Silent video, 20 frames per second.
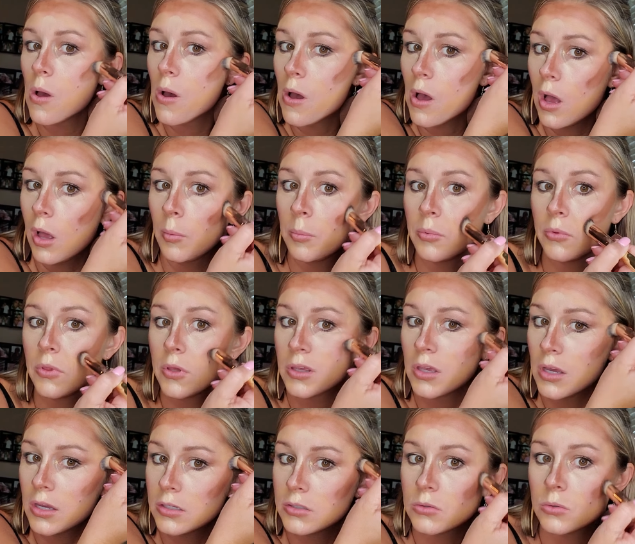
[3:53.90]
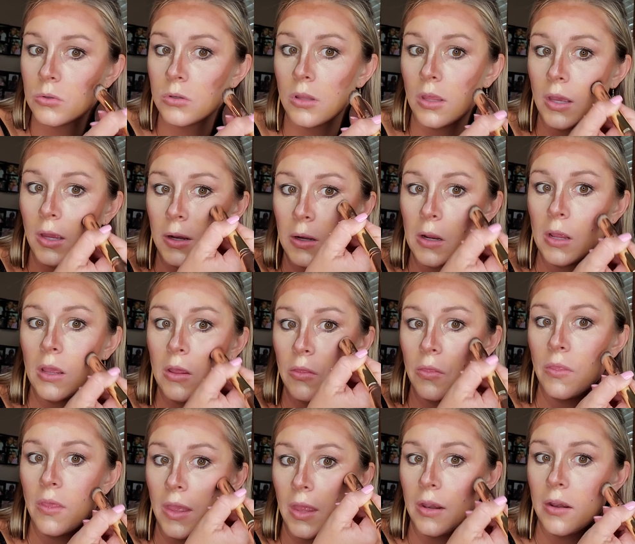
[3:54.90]
Up the contour line
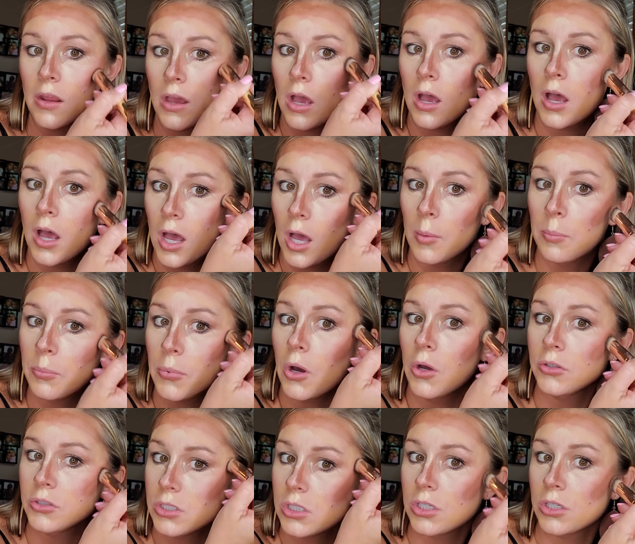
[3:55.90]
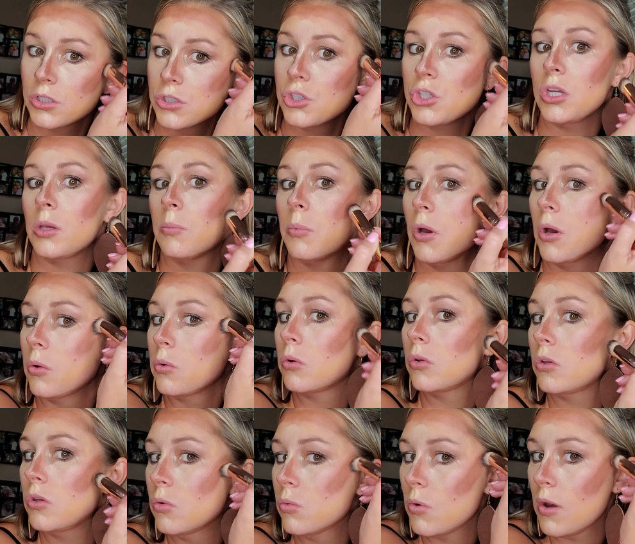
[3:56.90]
and then up onto your cheekbone.
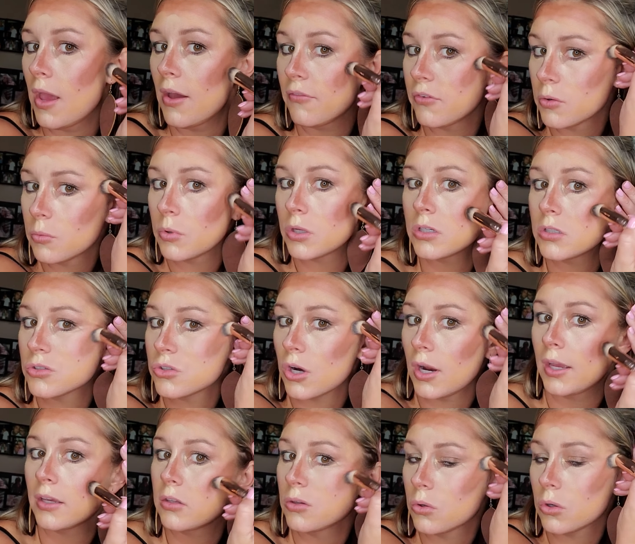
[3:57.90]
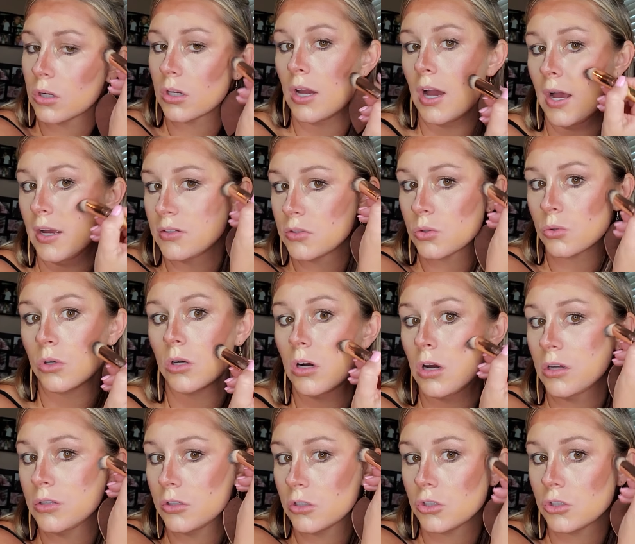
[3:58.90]
You never want to drag your contour on your